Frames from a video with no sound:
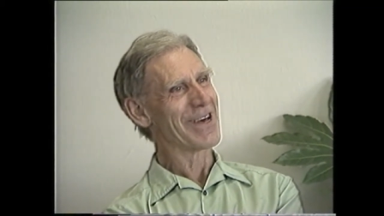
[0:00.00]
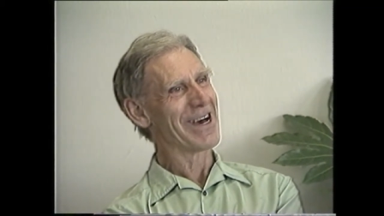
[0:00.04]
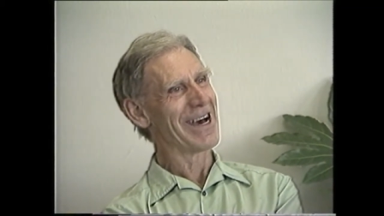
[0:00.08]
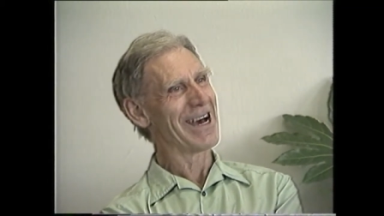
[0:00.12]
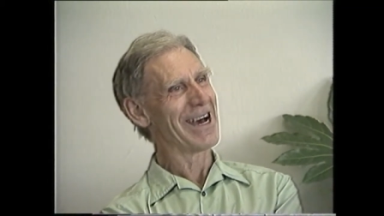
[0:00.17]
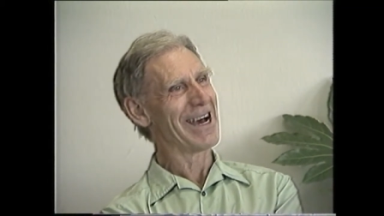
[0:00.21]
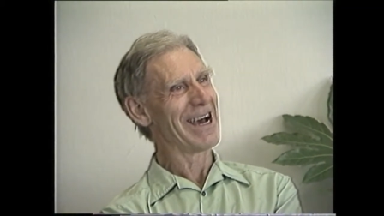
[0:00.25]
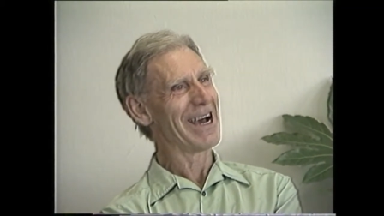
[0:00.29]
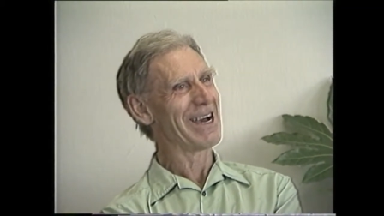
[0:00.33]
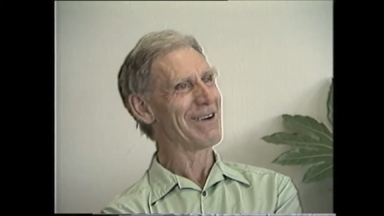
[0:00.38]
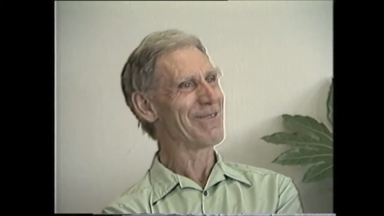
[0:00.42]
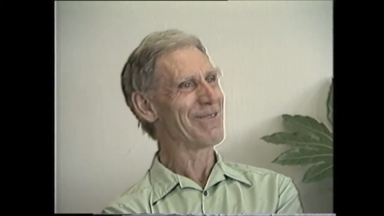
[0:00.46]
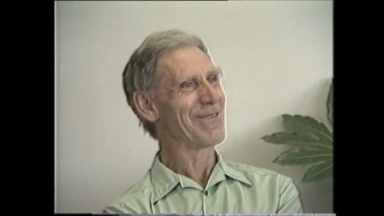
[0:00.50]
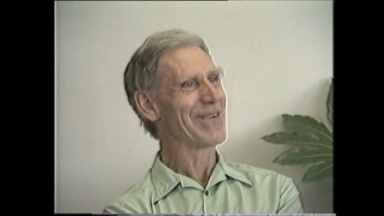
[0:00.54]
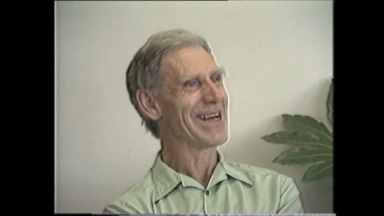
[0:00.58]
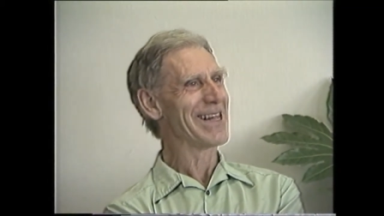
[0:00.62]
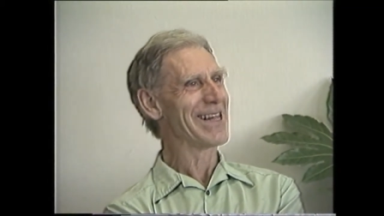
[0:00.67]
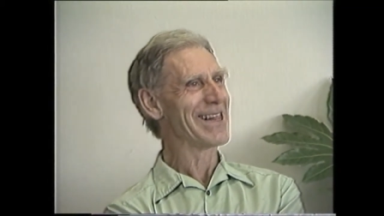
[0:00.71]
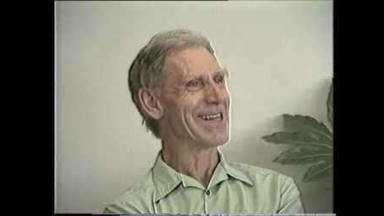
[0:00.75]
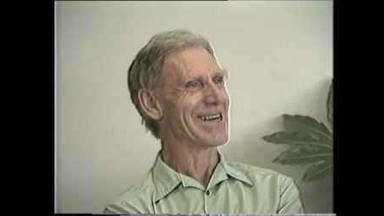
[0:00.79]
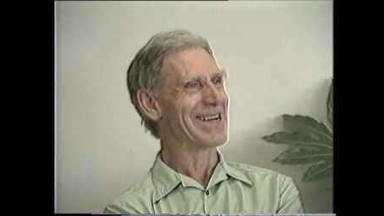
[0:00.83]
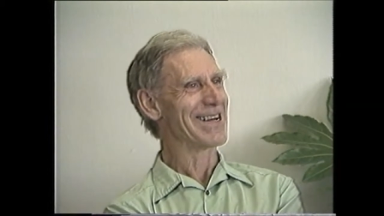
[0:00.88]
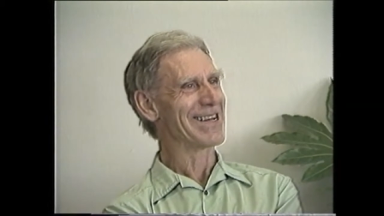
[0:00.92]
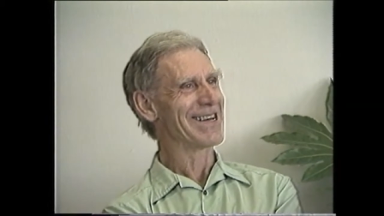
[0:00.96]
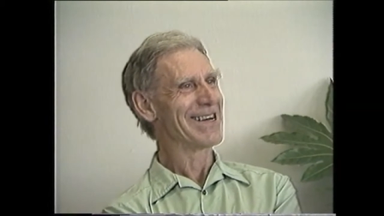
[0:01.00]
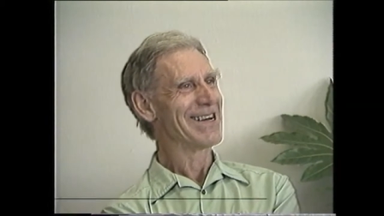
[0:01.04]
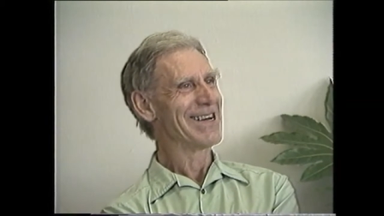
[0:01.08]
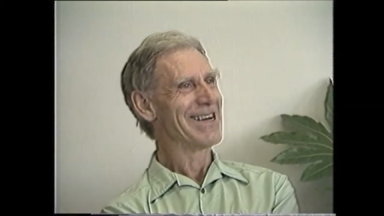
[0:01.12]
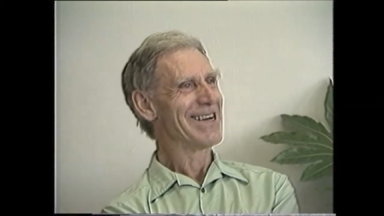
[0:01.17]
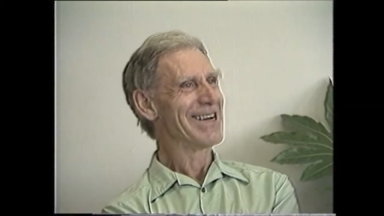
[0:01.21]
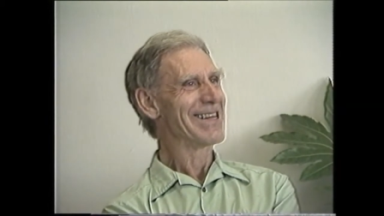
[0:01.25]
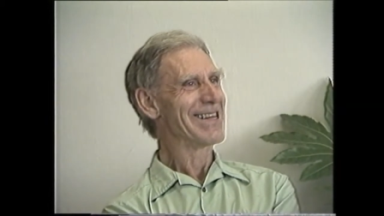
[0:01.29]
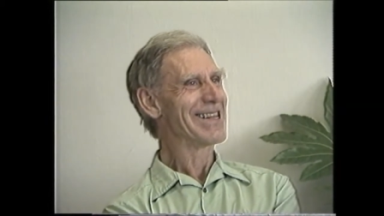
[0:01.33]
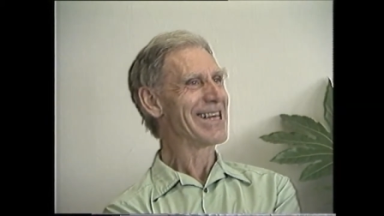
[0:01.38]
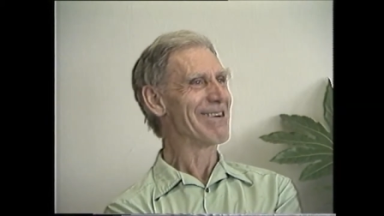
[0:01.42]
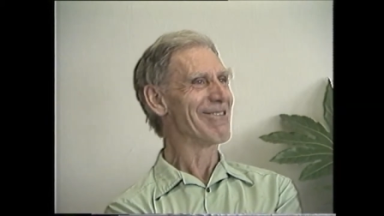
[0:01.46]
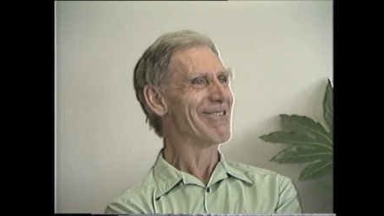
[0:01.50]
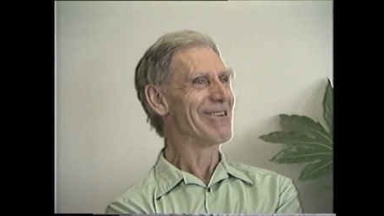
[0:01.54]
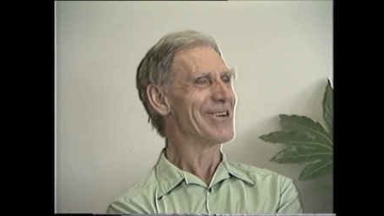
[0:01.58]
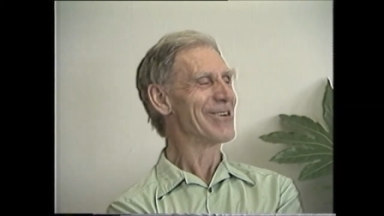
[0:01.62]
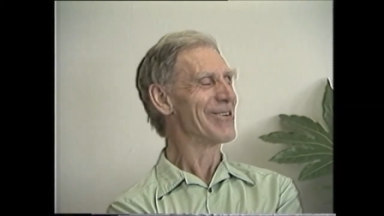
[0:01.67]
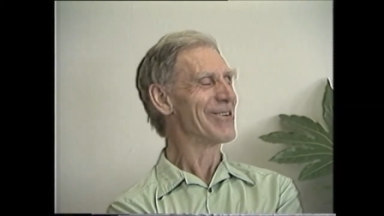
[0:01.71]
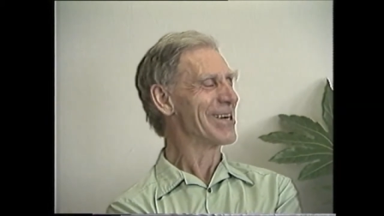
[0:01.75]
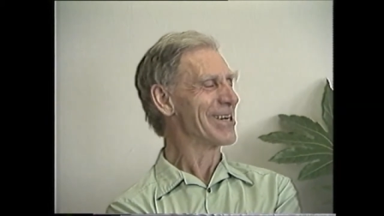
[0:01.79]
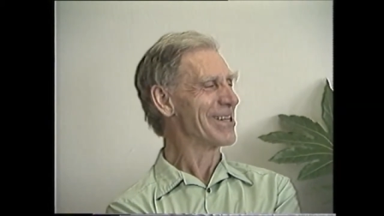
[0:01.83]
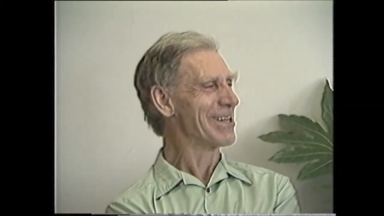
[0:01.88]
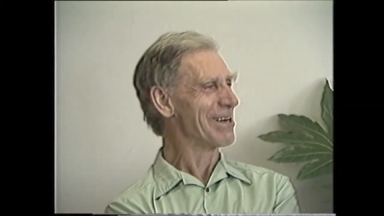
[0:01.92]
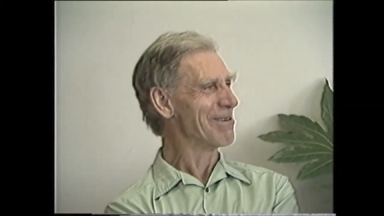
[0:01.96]
I feel that they were
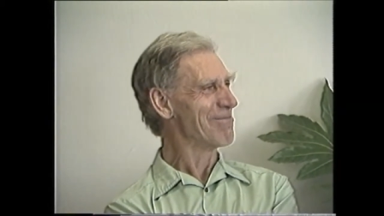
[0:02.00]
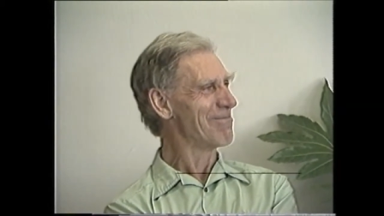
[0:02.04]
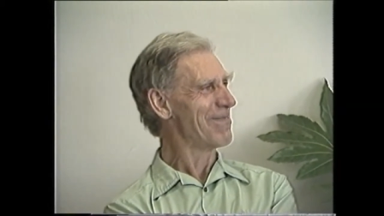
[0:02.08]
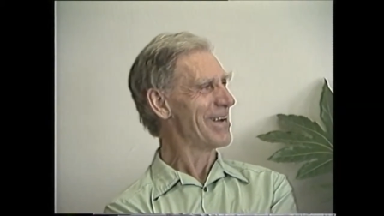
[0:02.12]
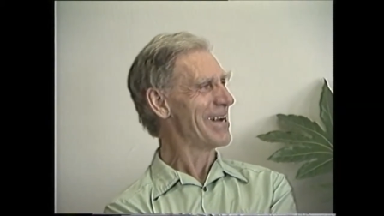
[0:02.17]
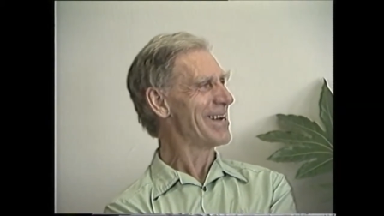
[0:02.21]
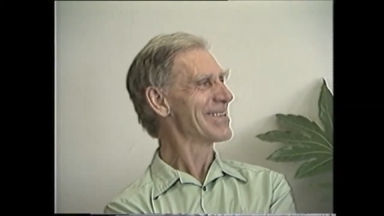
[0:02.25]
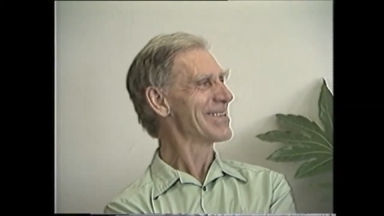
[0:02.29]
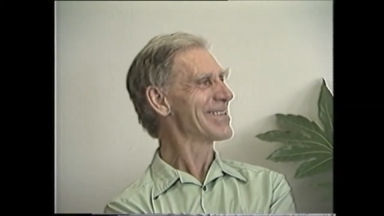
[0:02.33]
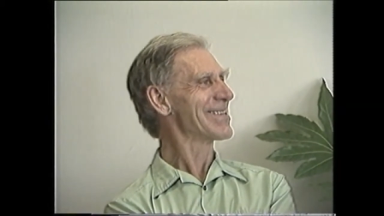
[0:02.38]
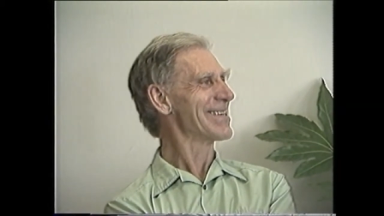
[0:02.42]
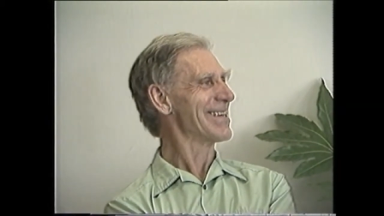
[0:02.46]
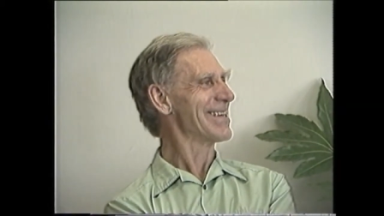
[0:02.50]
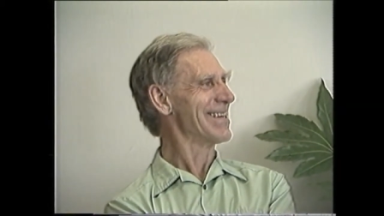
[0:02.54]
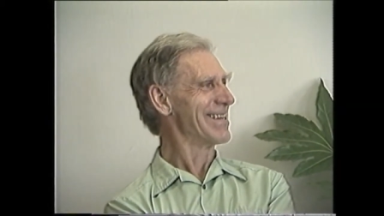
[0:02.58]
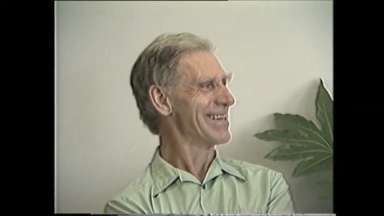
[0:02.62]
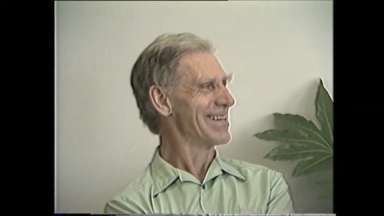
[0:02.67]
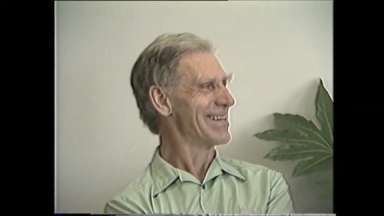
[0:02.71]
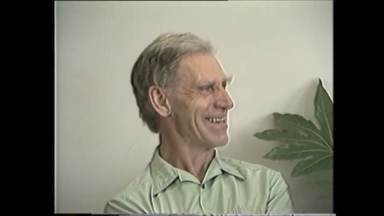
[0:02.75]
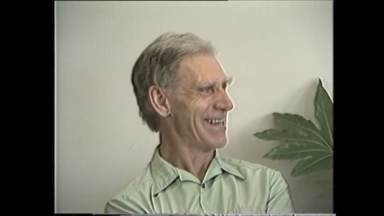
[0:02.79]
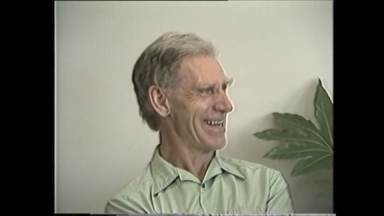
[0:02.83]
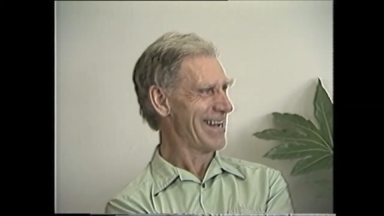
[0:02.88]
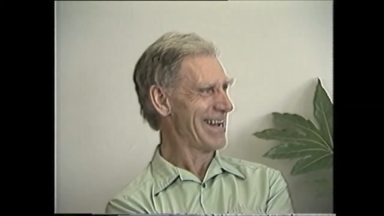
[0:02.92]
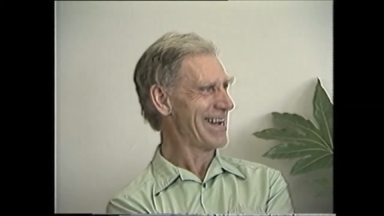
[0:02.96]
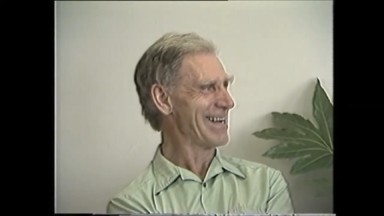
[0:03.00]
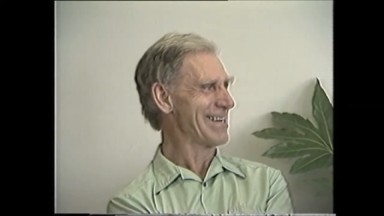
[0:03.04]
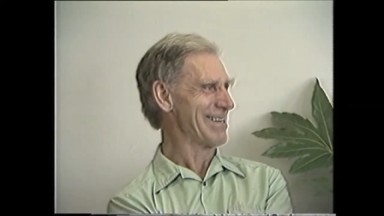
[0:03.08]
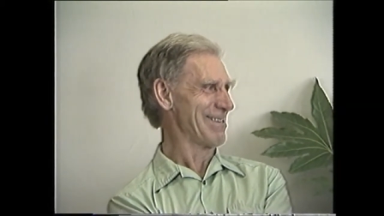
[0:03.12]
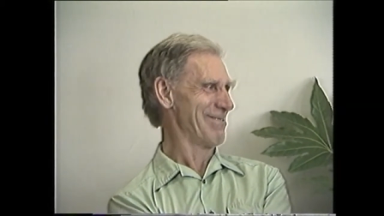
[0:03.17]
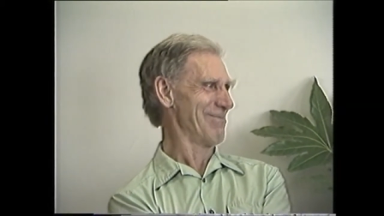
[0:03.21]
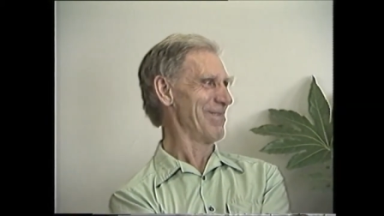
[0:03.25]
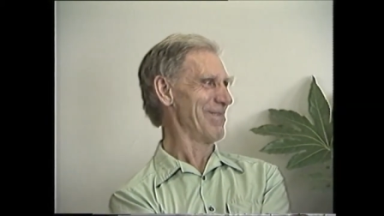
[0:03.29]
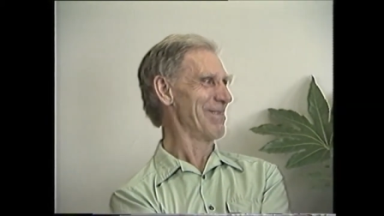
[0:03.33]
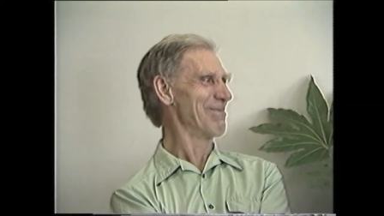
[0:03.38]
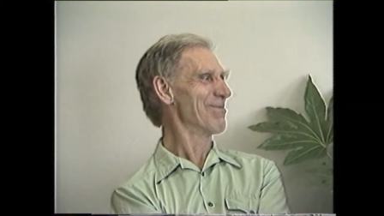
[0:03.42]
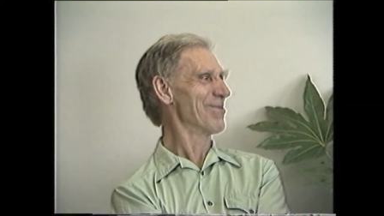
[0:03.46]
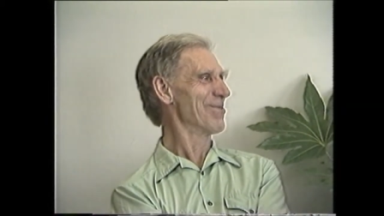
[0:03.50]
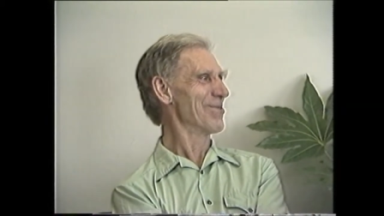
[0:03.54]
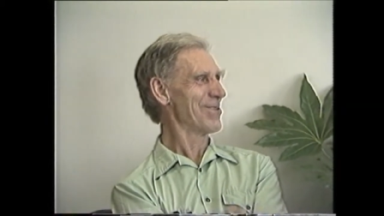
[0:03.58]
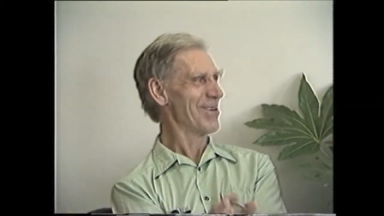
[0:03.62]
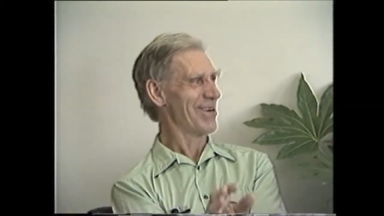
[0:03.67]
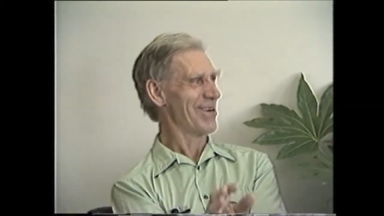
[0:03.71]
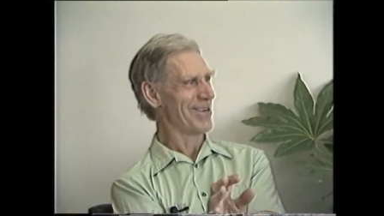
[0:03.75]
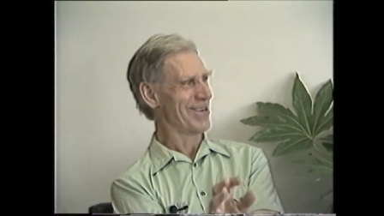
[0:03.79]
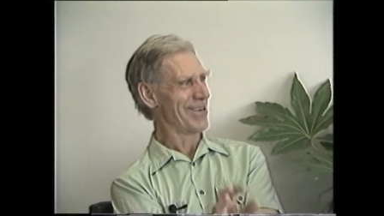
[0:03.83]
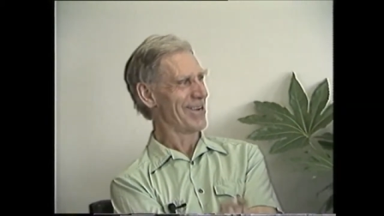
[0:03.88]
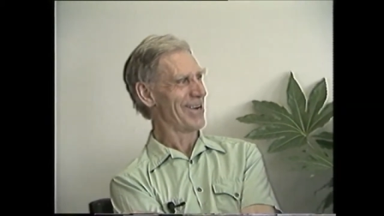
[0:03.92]
doing their best and they hadn't been put on,